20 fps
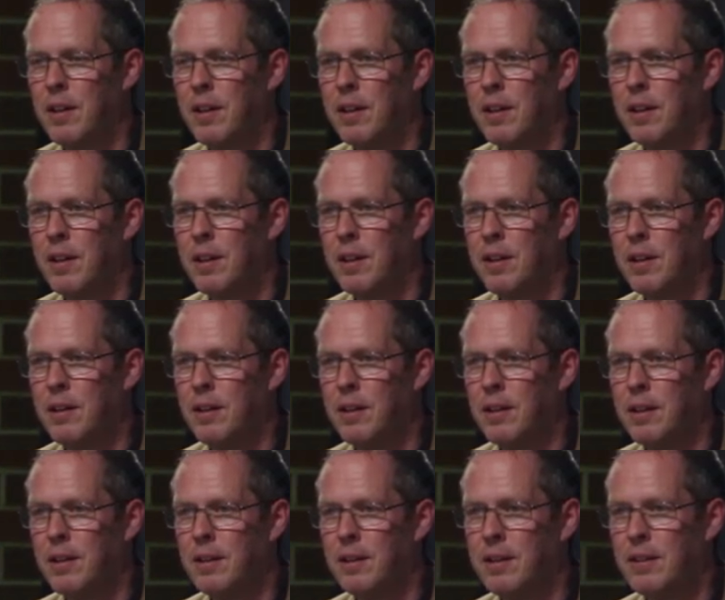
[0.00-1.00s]
as you said
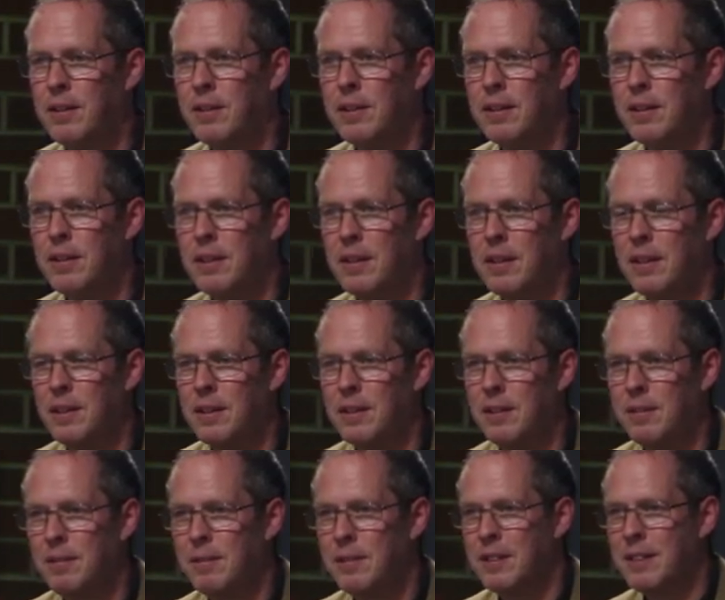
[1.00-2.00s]
before, content
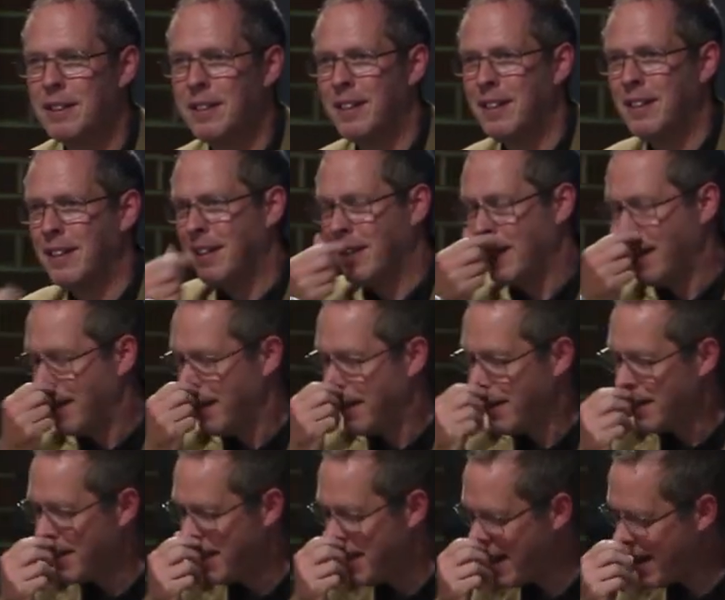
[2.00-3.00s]
actually
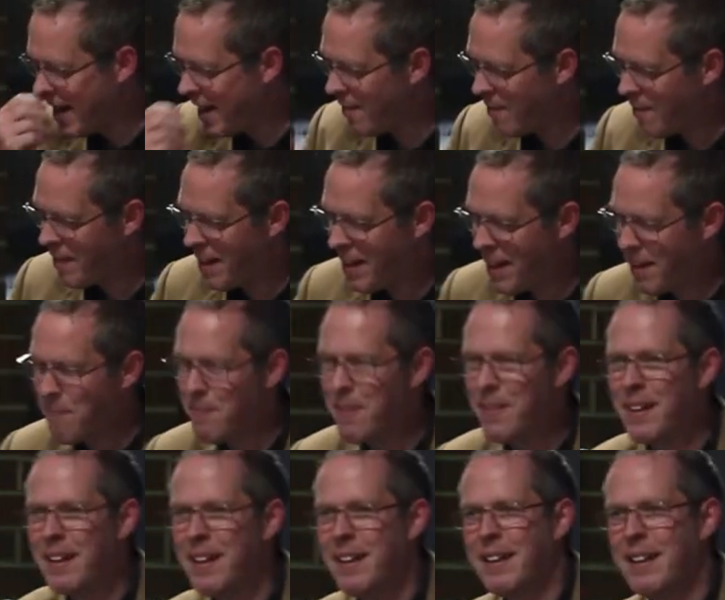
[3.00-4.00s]
probably the yeah, thing um, to
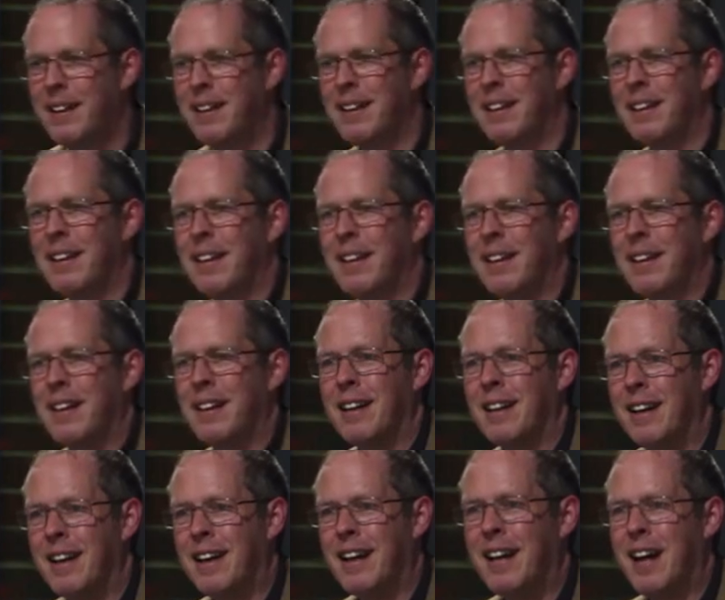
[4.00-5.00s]
be um, worried about.
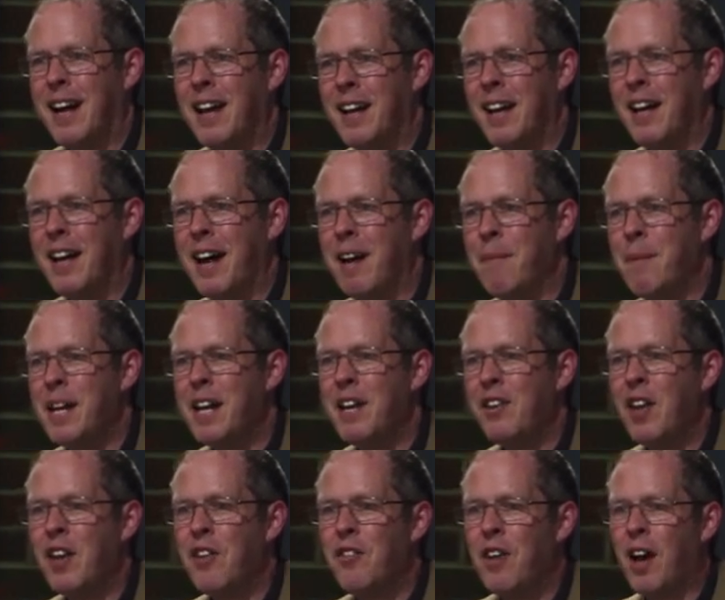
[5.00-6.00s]
I, I, I mean,
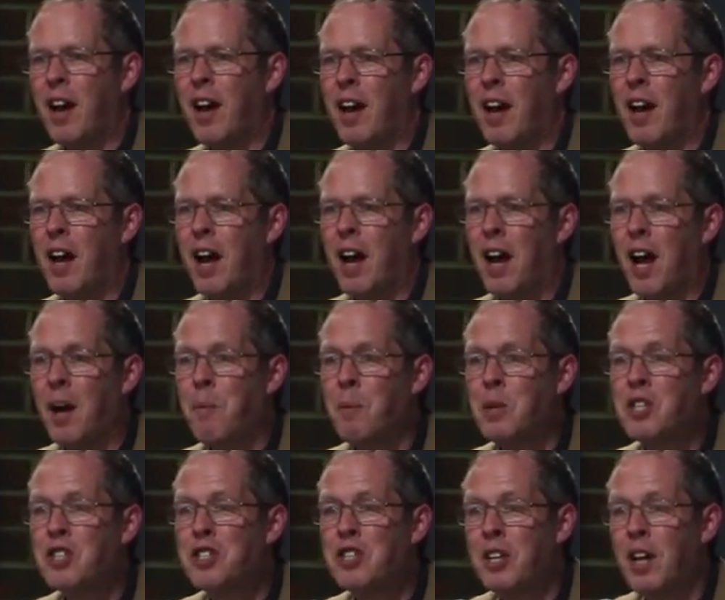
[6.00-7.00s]
it, it I, I,
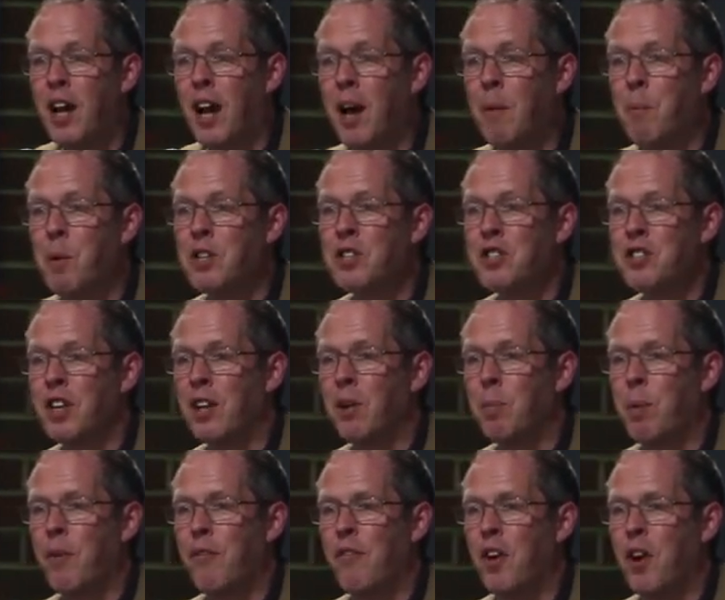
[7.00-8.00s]
would I would
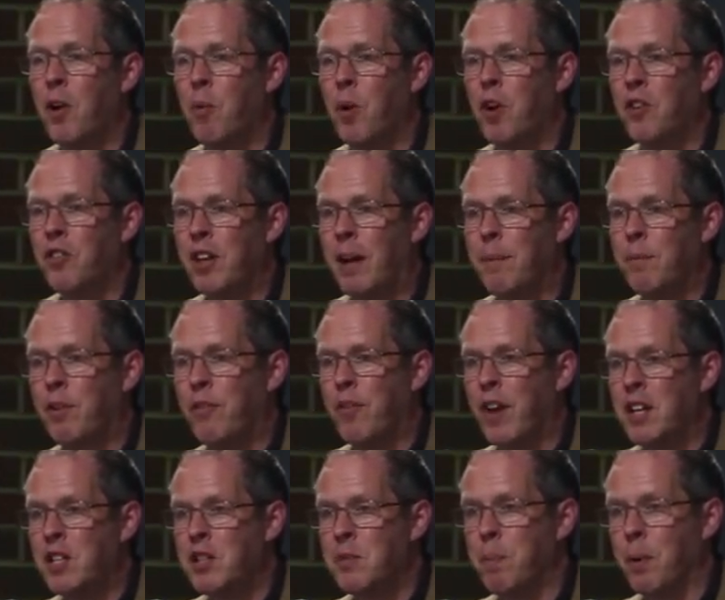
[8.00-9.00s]
still prefer WhatsApp to
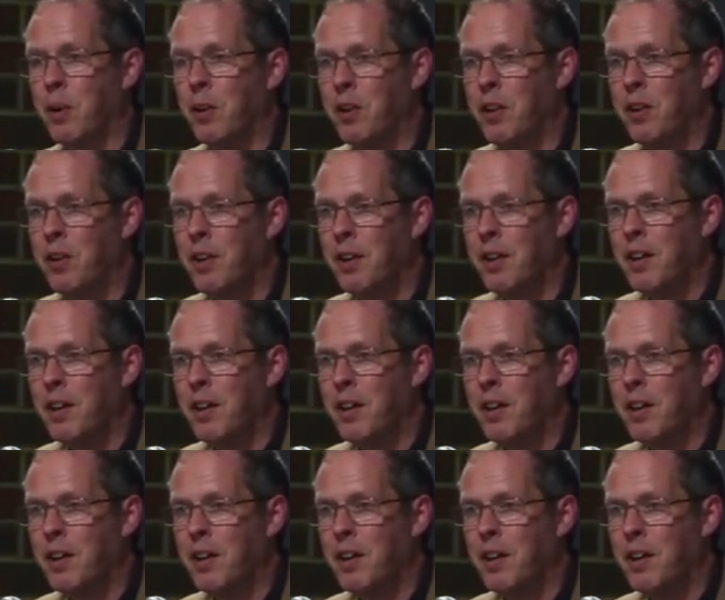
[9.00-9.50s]
Facebook.